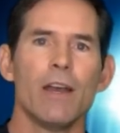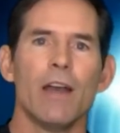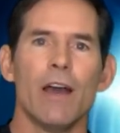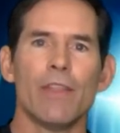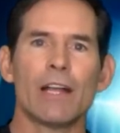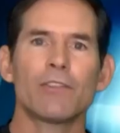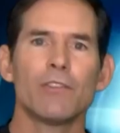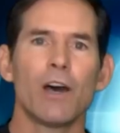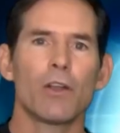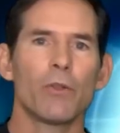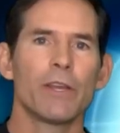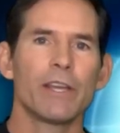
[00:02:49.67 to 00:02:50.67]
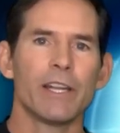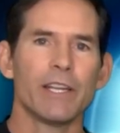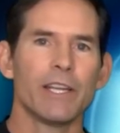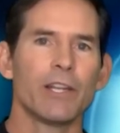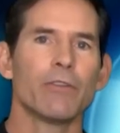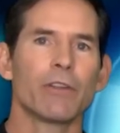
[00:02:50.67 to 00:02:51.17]
And that's not only going to
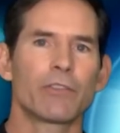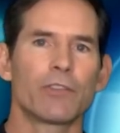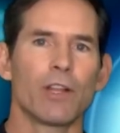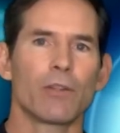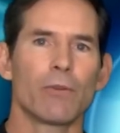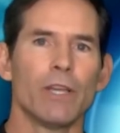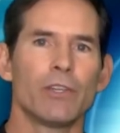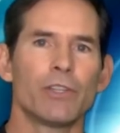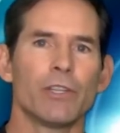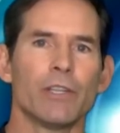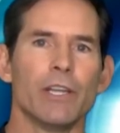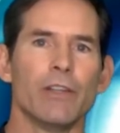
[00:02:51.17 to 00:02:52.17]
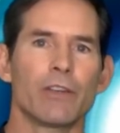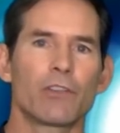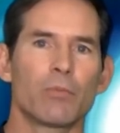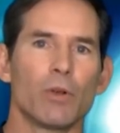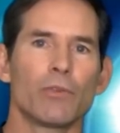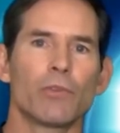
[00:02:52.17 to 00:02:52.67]
hinder acceleration in the
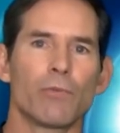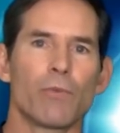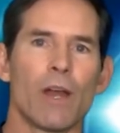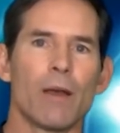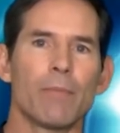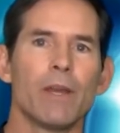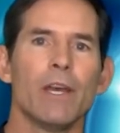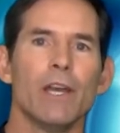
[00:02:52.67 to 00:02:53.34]
explosive rep,